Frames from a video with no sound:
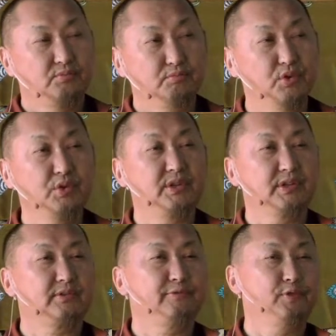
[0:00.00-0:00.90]
more
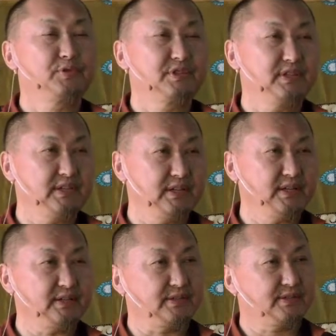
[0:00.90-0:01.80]
than 40
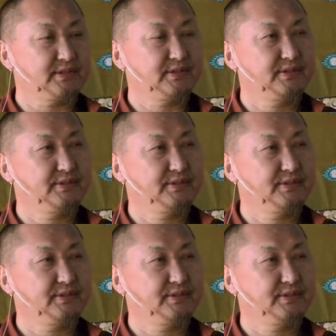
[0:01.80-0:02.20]
years.